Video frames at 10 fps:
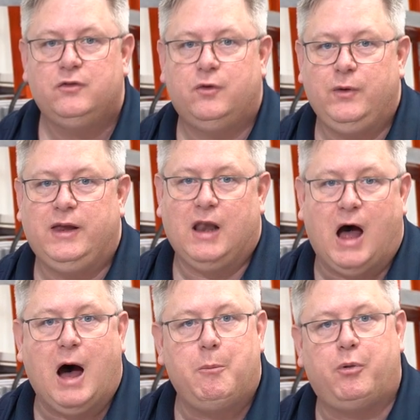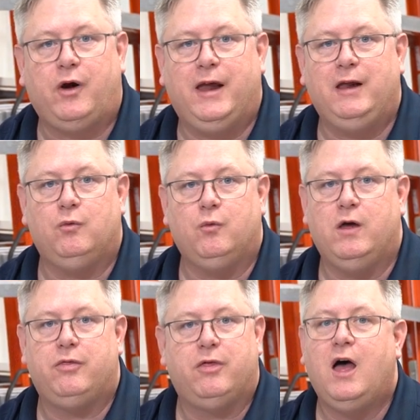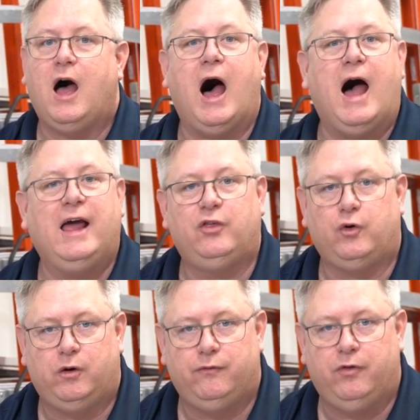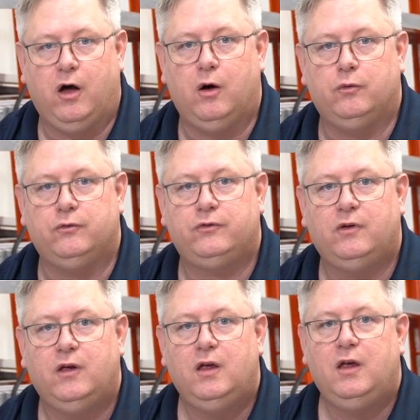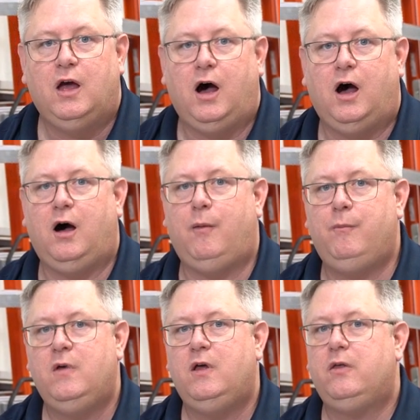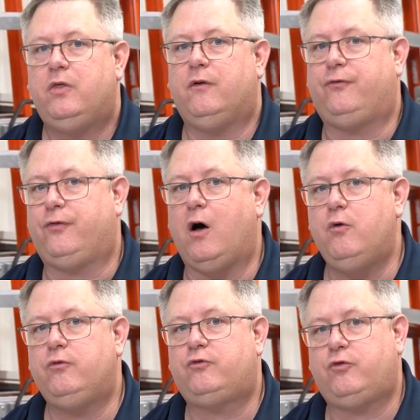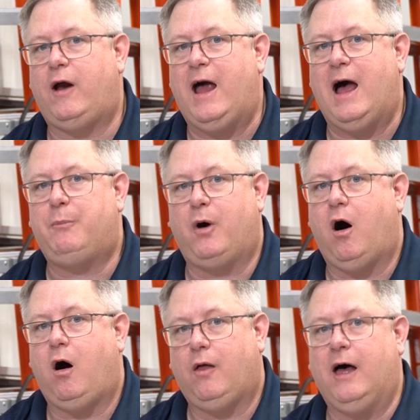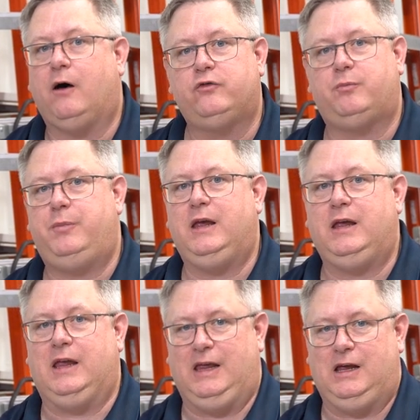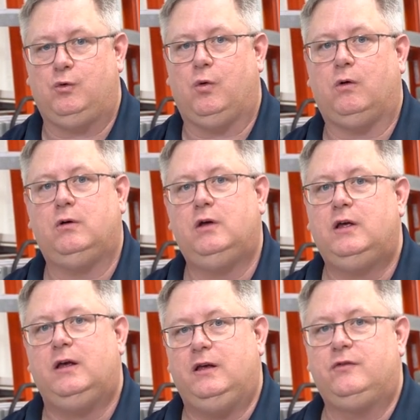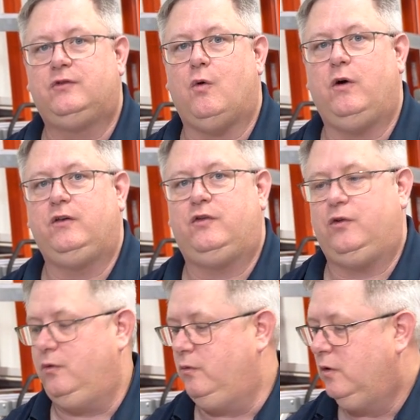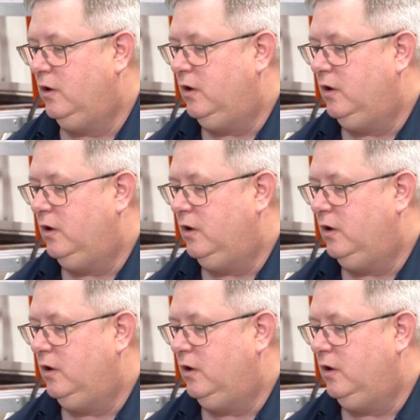so we can operate with either of those. The float trap, all else being equal, is going to